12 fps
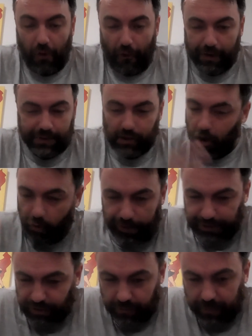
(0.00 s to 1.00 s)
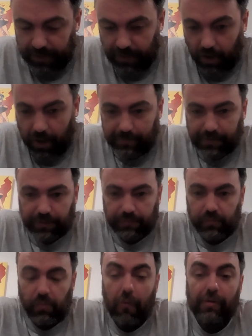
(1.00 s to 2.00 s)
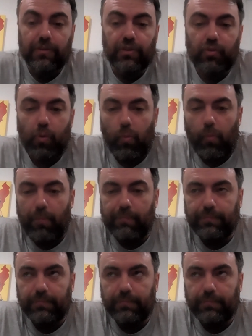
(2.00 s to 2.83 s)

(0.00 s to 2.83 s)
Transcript: And I heard it so many times. So